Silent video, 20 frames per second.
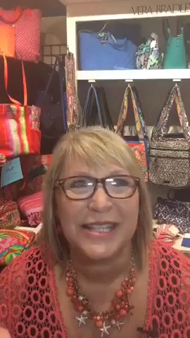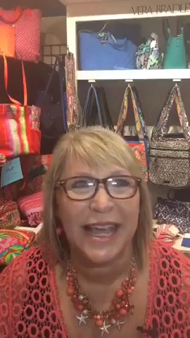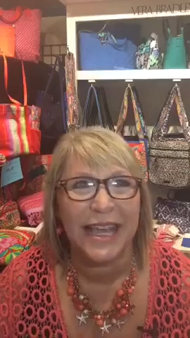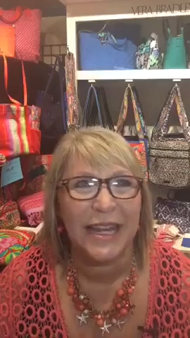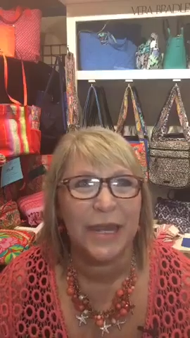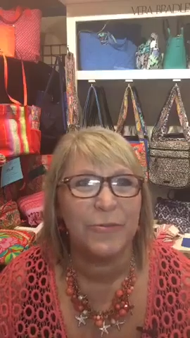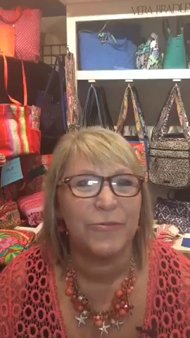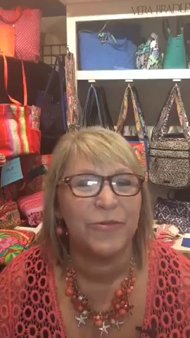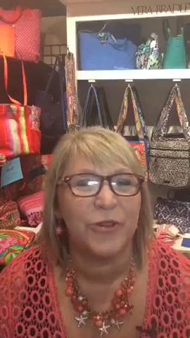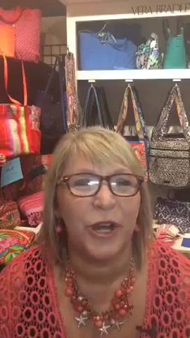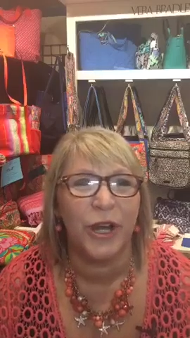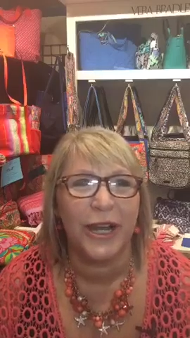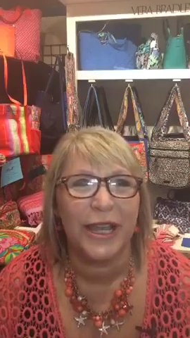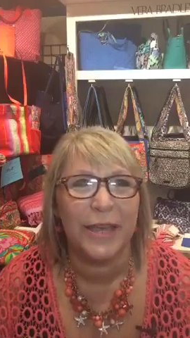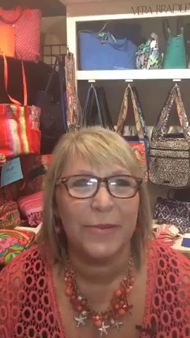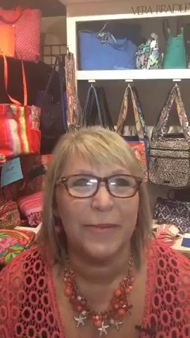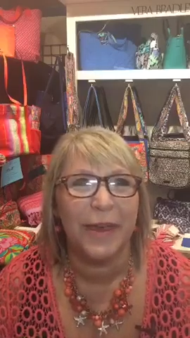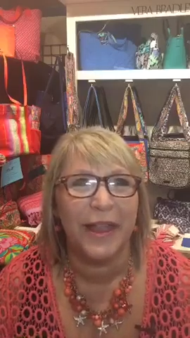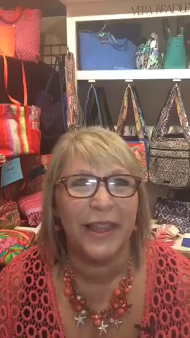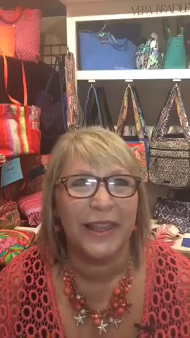sign up for our
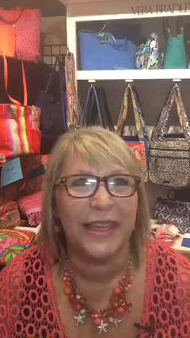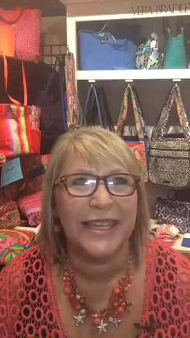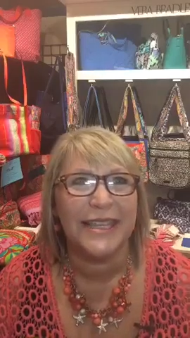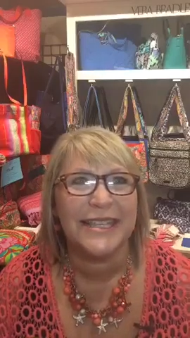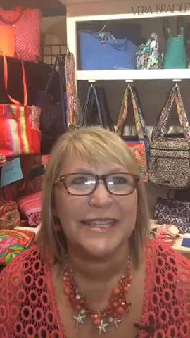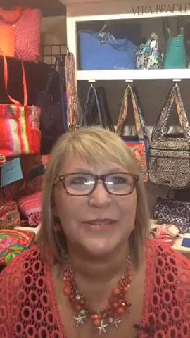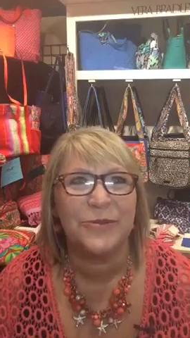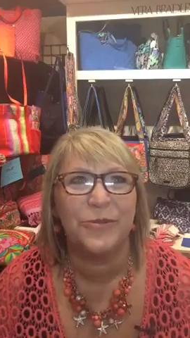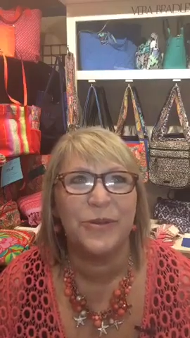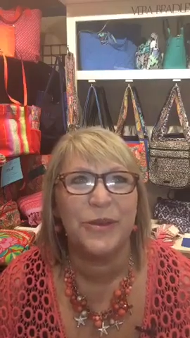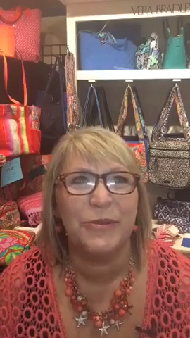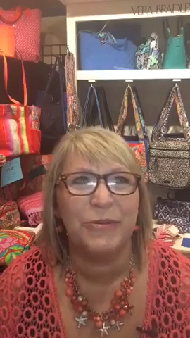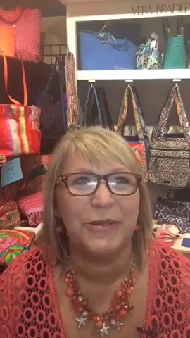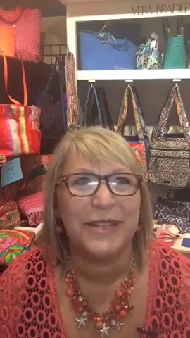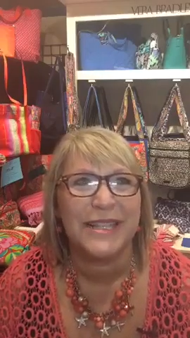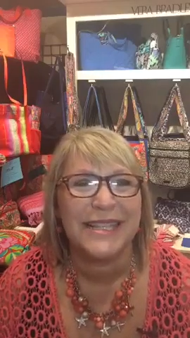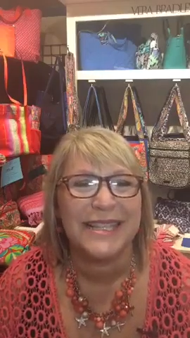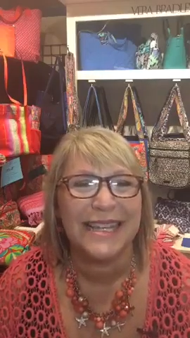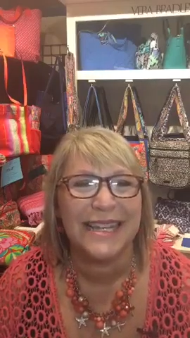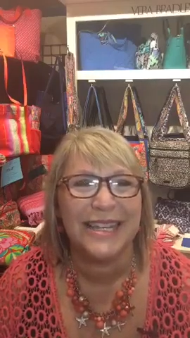email list, we
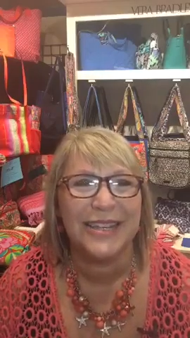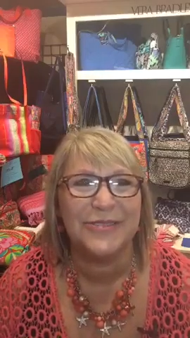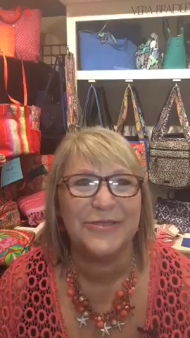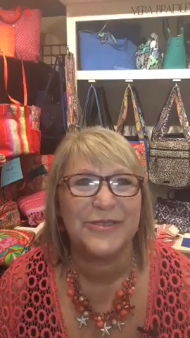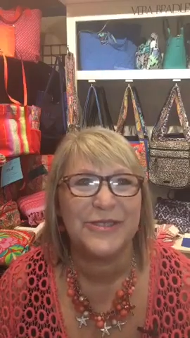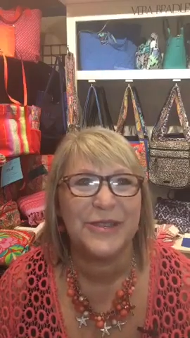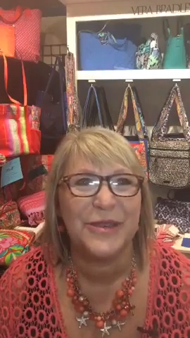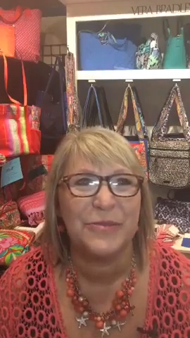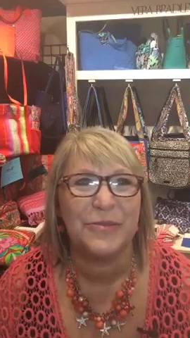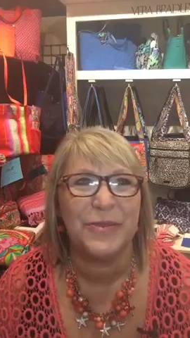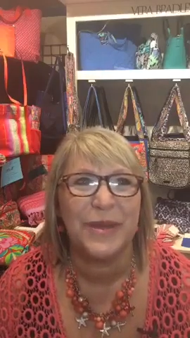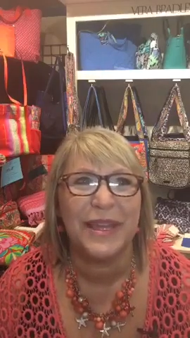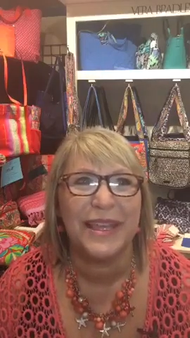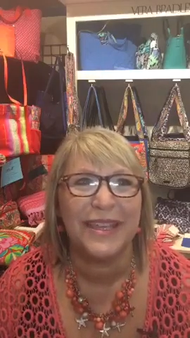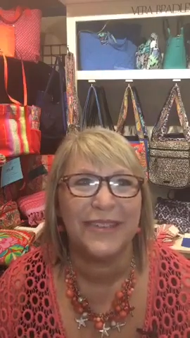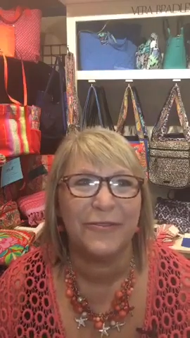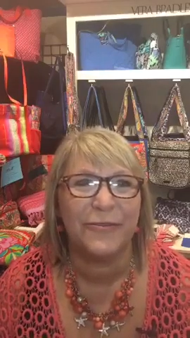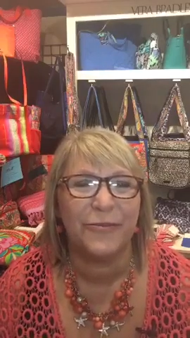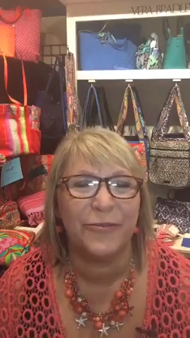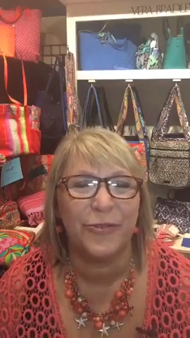will send you some
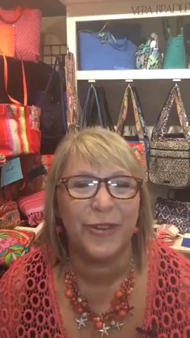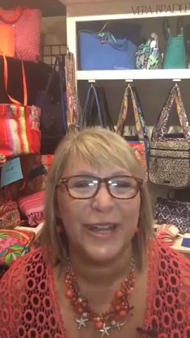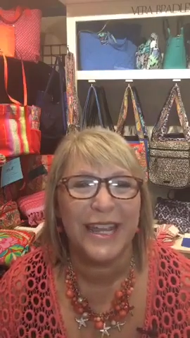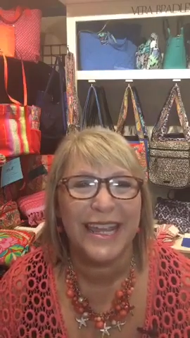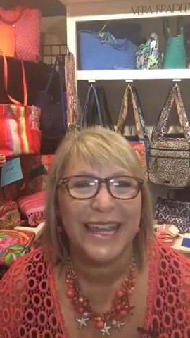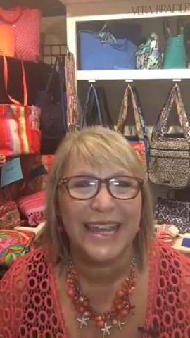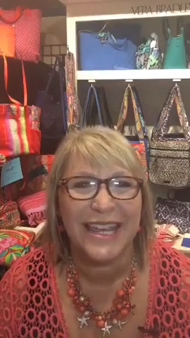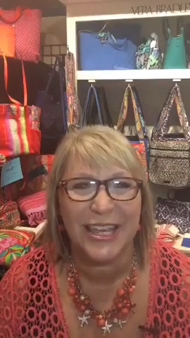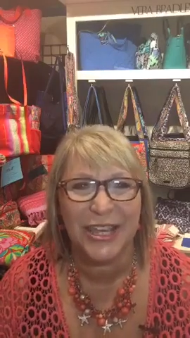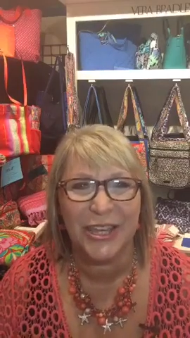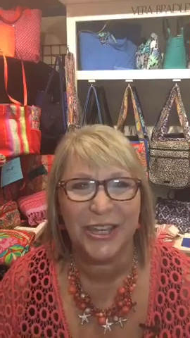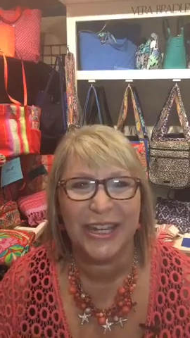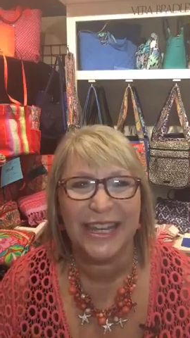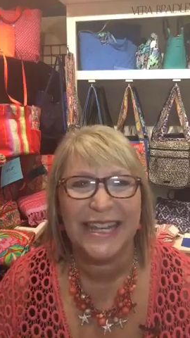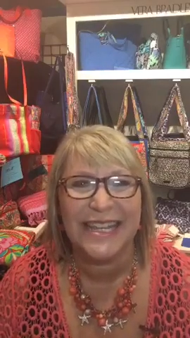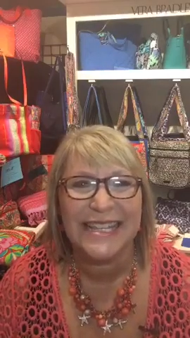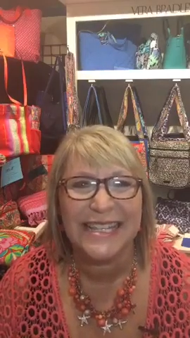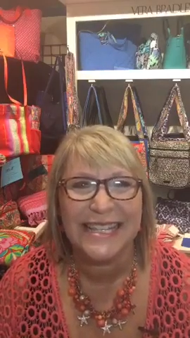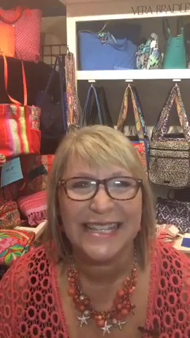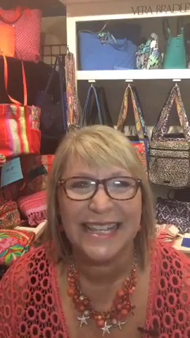free
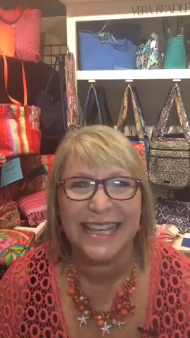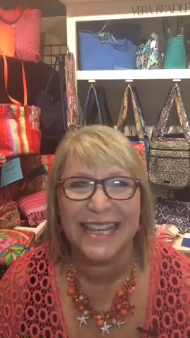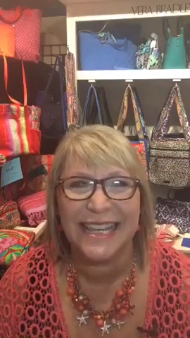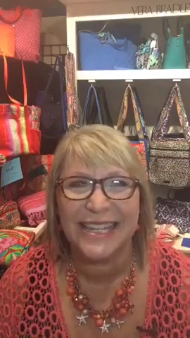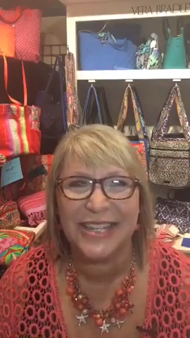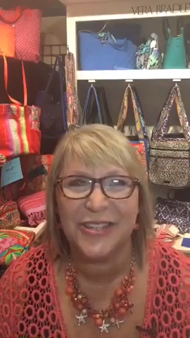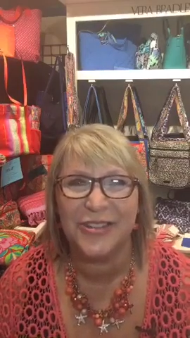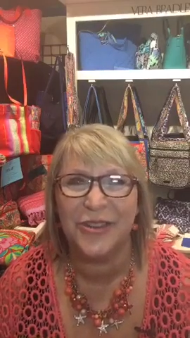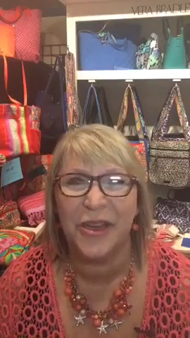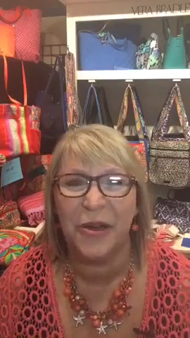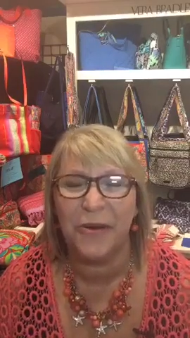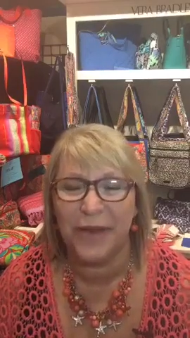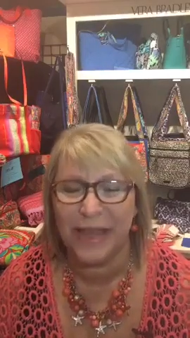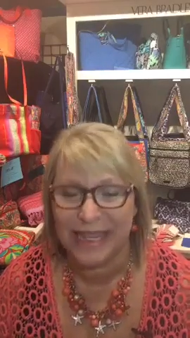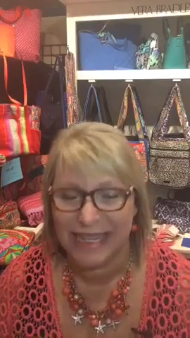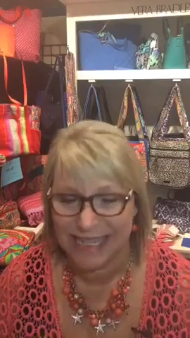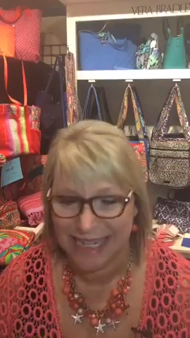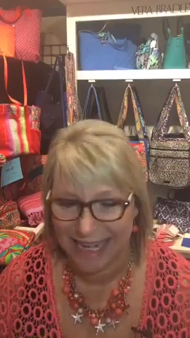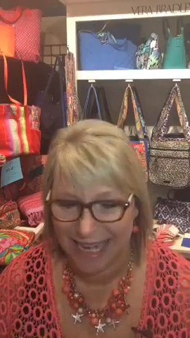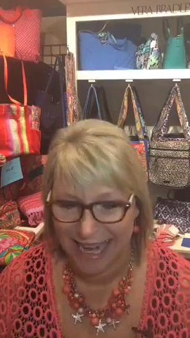goodies to get you
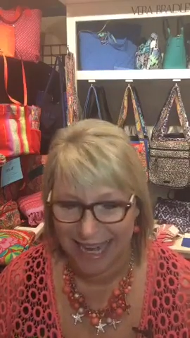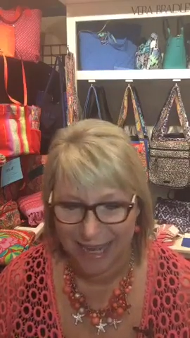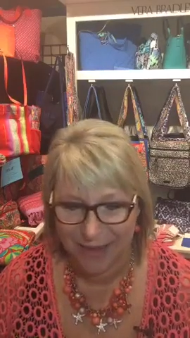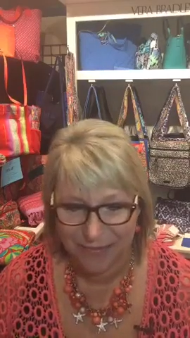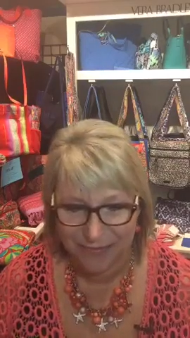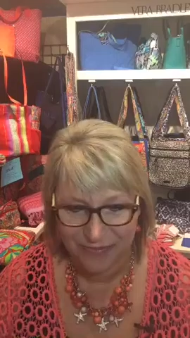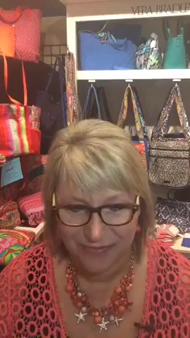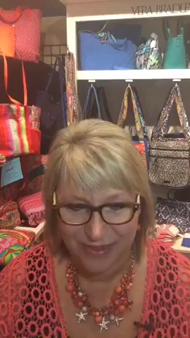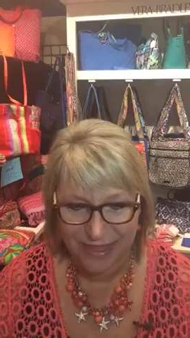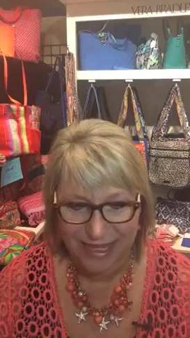going today.